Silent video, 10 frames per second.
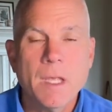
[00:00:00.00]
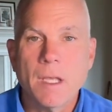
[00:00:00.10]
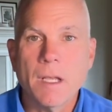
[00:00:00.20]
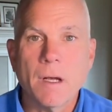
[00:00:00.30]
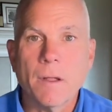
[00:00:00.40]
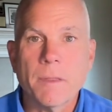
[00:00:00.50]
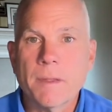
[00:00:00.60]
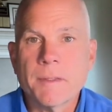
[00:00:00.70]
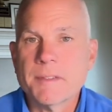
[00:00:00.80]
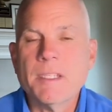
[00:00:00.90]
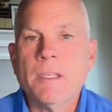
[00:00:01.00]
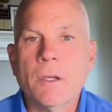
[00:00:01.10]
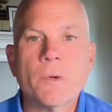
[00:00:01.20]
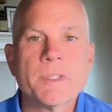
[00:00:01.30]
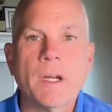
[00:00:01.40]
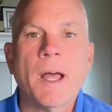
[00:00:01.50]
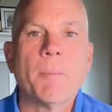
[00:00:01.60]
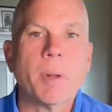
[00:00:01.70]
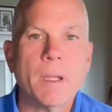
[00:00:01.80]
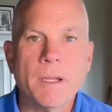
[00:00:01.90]
The CEOs are
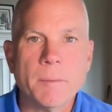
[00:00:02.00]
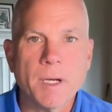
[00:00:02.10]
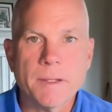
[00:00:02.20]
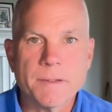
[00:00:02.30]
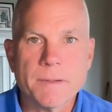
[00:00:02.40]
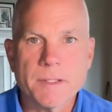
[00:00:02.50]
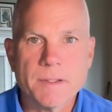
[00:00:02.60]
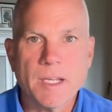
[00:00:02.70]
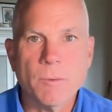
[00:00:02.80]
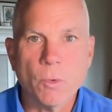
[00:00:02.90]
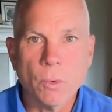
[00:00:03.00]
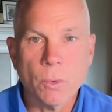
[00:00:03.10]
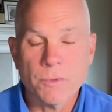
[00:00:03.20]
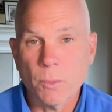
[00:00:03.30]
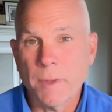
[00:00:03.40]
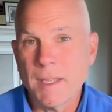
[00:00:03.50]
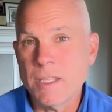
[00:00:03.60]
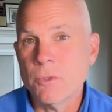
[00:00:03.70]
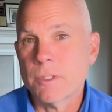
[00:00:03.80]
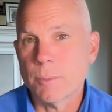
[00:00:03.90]
not playing by the same rules where they
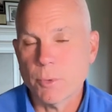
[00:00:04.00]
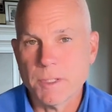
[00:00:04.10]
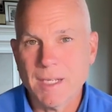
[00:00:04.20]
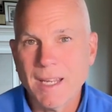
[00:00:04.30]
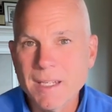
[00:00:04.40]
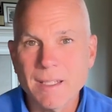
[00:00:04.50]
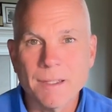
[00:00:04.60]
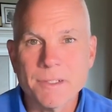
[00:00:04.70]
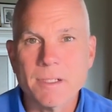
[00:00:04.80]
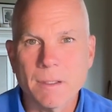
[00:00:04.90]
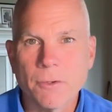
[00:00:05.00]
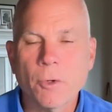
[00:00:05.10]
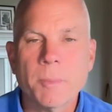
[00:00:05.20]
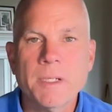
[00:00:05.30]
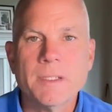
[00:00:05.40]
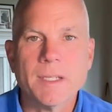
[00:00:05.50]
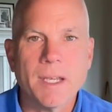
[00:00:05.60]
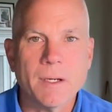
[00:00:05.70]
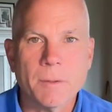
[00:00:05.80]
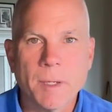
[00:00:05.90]
used to pretend at least a little bit to
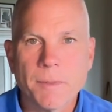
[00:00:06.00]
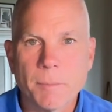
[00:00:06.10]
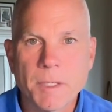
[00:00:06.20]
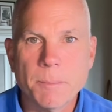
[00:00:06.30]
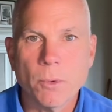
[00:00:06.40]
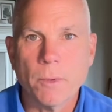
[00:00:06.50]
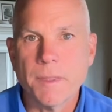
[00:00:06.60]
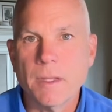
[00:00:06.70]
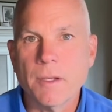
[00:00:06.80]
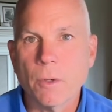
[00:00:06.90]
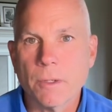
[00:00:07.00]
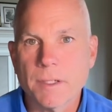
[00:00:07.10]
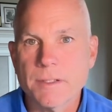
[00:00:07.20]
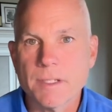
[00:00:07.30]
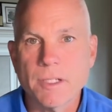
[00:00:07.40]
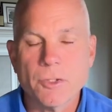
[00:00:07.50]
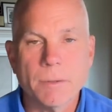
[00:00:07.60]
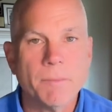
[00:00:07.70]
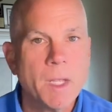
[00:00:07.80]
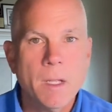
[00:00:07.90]
care about the people within the
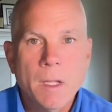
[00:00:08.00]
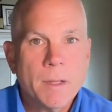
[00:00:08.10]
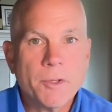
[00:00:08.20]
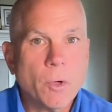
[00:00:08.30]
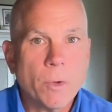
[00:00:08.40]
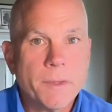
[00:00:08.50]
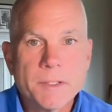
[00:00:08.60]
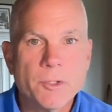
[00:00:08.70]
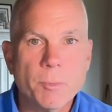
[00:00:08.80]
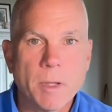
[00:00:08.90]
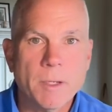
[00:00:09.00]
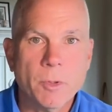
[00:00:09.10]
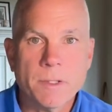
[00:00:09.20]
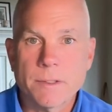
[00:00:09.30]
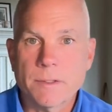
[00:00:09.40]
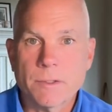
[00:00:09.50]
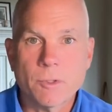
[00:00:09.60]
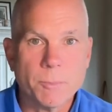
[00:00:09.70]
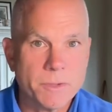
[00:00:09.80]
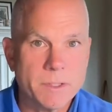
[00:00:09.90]
organization. The goal of this new playbook is
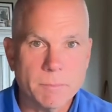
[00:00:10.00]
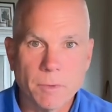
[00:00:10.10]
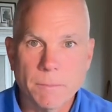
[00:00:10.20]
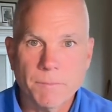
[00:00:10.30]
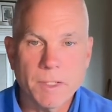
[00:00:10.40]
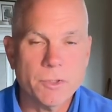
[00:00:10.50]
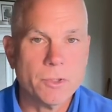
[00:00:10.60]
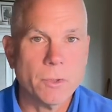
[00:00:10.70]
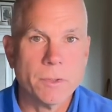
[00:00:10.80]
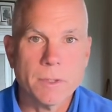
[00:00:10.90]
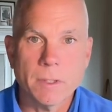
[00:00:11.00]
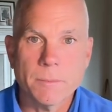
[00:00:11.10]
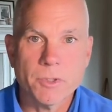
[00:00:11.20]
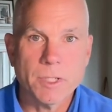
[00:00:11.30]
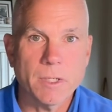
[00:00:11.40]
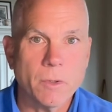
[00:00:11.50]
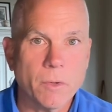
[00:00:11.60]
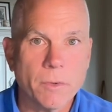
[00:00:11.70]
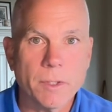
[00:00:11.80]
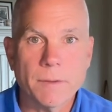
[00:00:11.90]
super simple. It's short-term
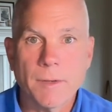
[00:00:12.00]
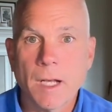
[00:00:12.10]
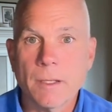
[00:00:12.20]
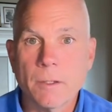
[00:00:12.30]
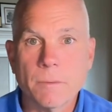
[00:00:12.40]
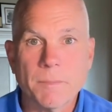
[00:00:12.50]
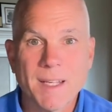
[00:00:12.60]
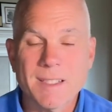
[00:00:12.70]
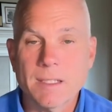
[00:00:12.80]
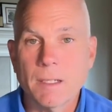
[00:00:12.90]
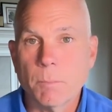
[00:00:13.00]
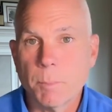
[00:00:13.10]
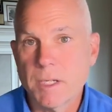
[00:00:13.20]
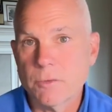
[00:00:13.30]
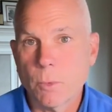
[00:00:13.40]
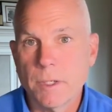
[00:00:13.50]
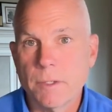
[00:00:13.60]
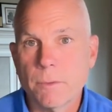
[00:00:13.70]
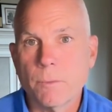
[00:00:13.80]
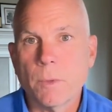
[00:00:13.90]
shareholder value. That's it. Because what
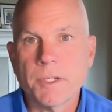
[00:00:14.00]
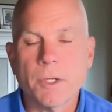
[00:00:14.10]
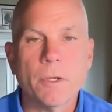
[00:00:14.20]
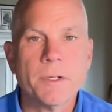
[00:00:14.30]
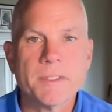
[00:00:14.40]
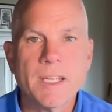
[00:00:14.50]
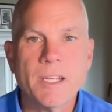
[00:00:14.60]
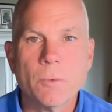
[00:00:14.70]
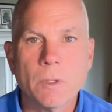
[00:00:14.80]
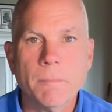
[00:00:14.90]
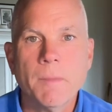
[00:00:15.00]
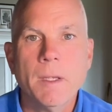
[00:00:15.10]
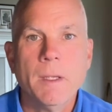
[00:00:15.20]
in return does that equal?